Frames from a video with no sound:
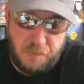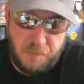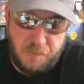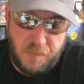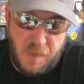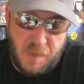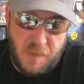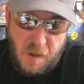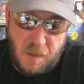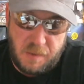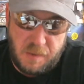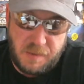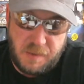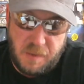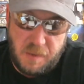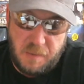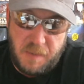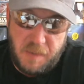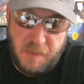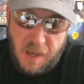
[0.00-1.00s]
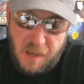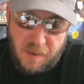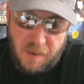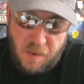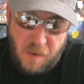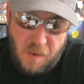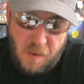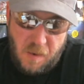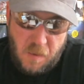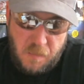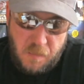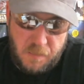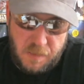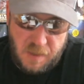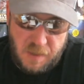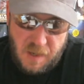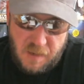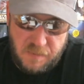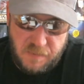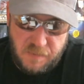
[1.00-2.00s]
Hawk is going to be Hank Hall,
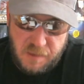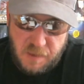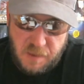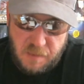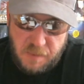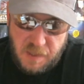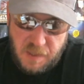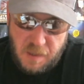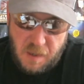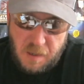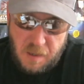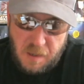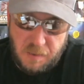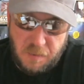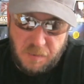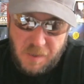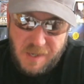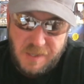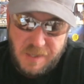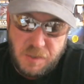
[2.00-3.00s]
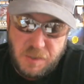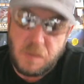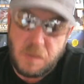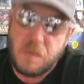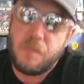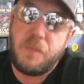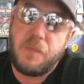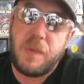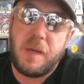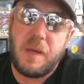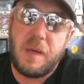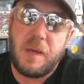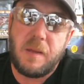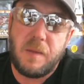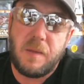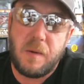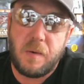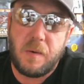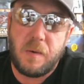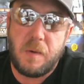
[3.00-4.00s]
Dove is going to be Dawn Granger, and
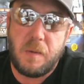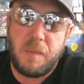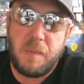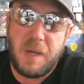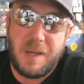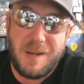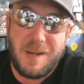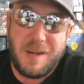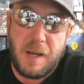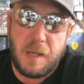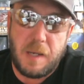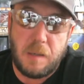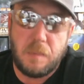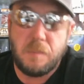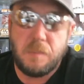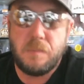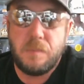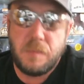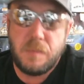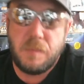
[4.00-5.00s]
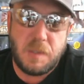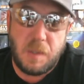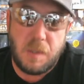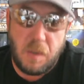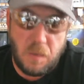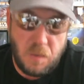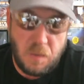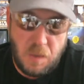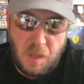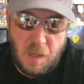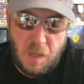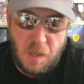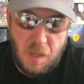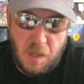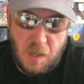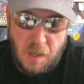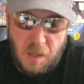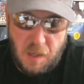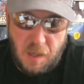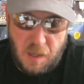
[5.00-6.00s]
they're going to be an A.T.O.M. So
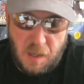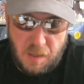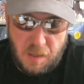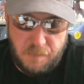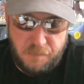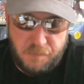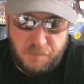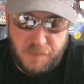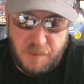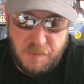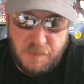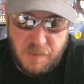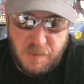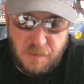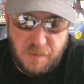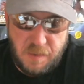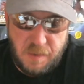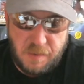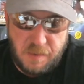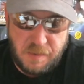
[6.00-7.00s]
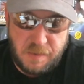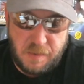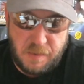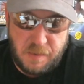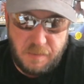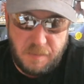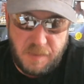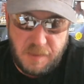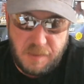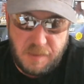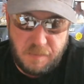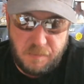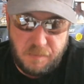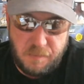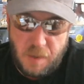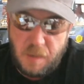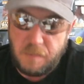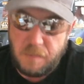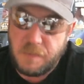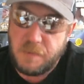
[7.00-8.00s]
I'm sure there's going to be some
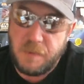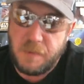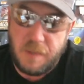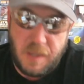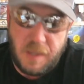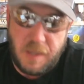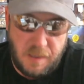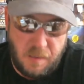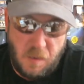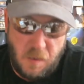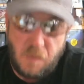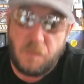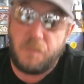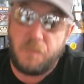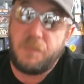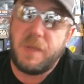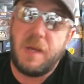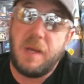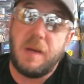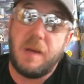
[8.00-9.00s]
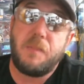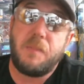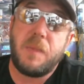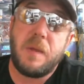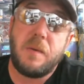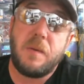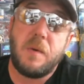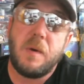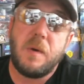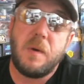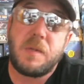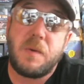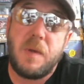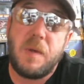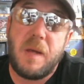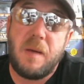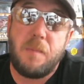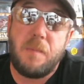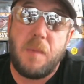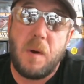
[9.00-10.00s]
problems with that. Oh, yeah, and they're also going to
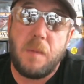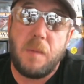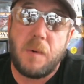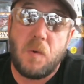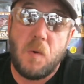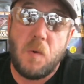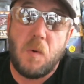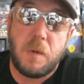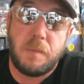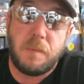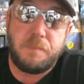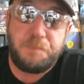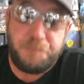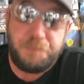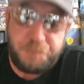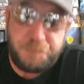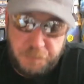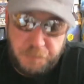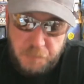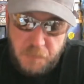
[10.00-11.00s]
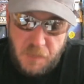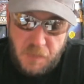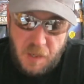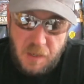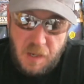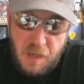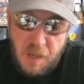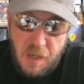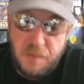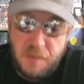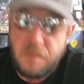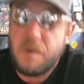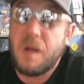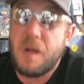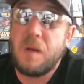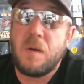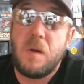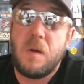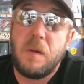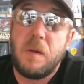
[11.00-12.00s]
have Barbara Gordon. They're
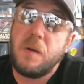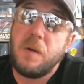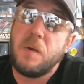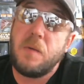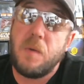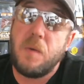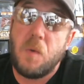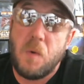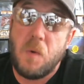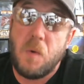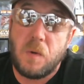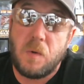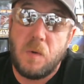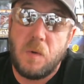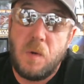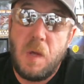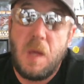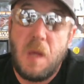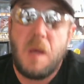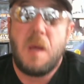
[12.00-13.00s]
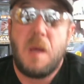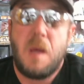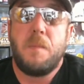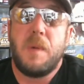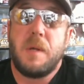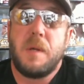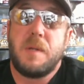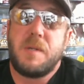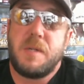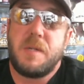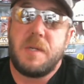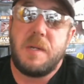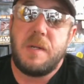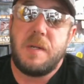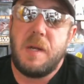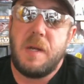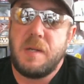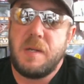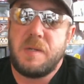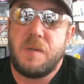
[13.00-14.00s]
not calling her the Oracle, but she
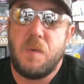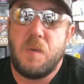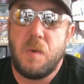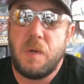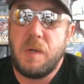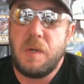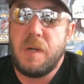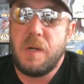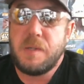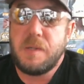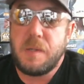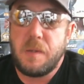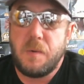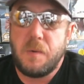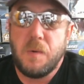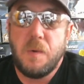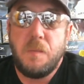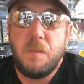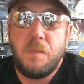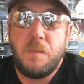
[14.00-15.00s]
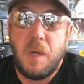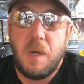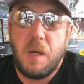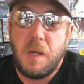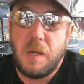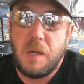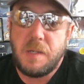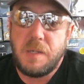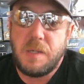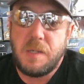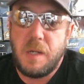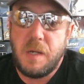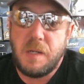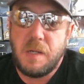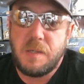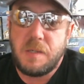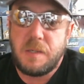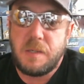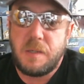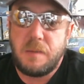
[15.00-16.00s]
does organize the group. She
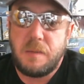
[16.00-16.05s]
does